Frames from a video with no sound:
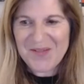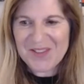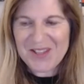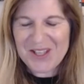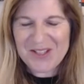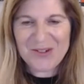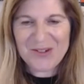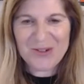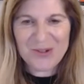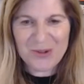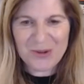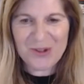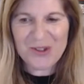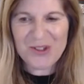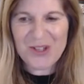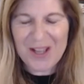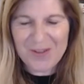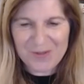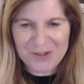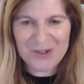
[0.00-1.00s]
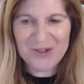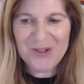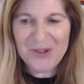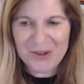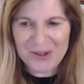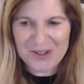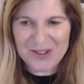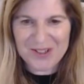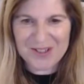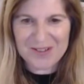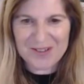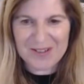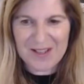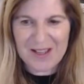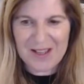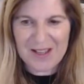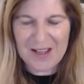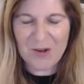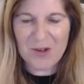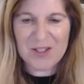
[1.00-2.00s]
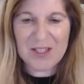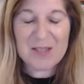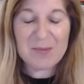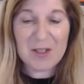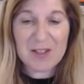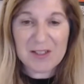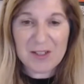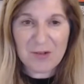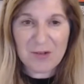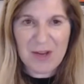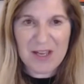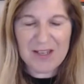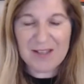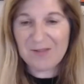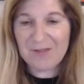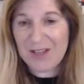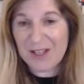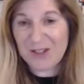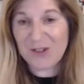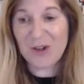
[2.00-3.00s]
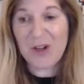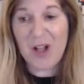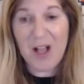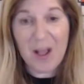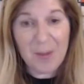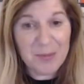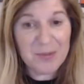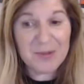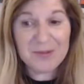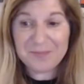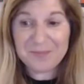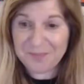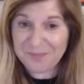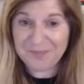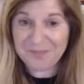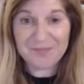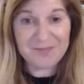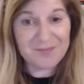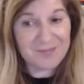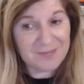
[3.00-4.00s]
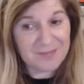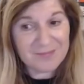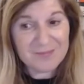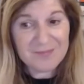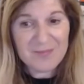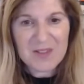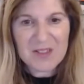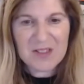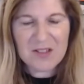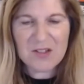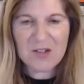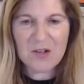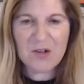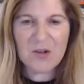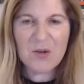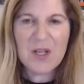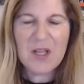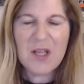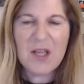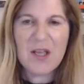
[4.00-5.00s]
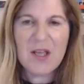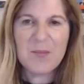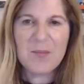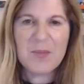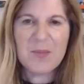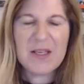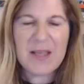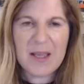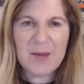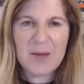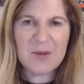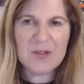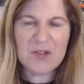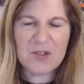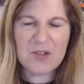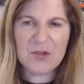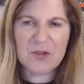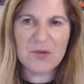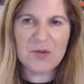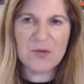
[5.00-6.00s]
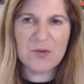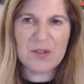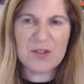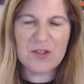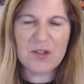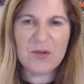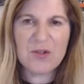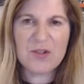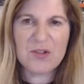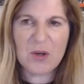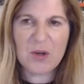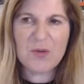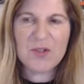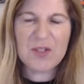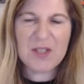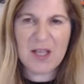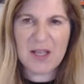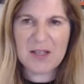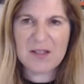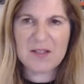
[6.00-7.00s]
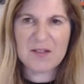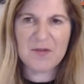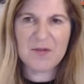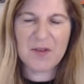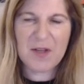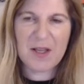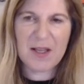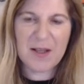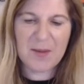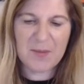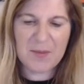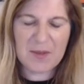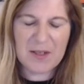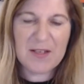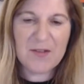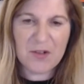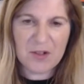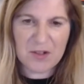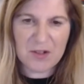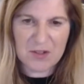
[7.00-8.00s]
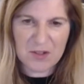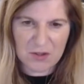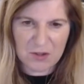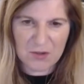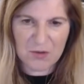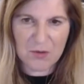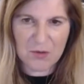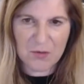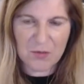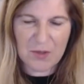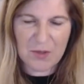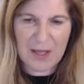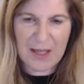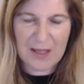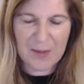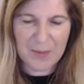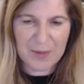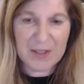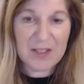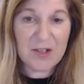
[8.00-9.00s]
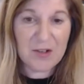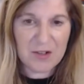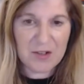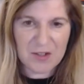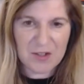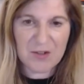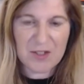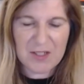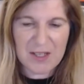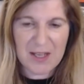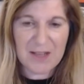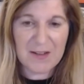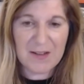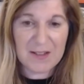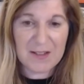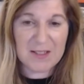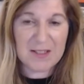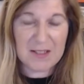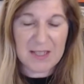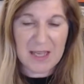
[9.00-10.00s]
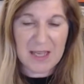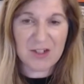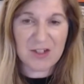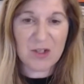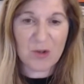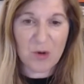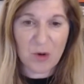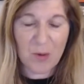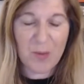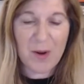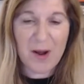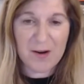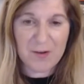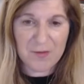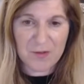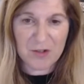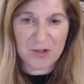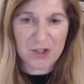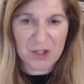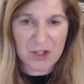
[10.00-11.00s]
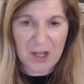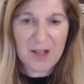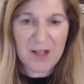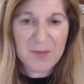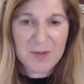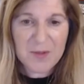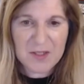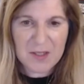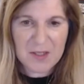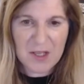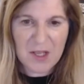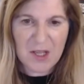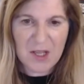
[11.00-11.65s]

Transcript: These are tools you have to use. Uh, your six monthly rating affects your comp. So being able to use those kinds of um, levers to help leaders understand that this is actually a core part of their jobs.